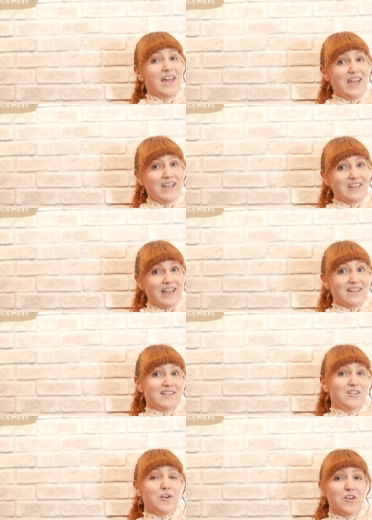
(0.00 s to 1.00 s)
And yes,
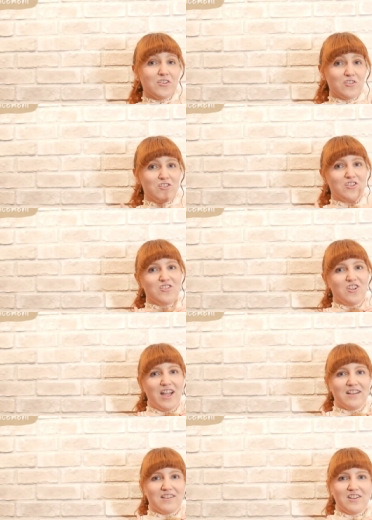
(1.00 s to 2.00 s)
you also should
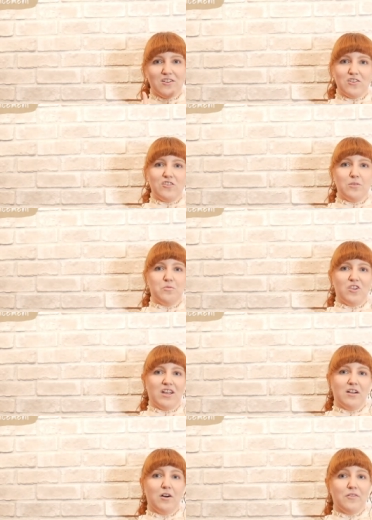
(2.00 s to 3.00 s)
check the YouTube channel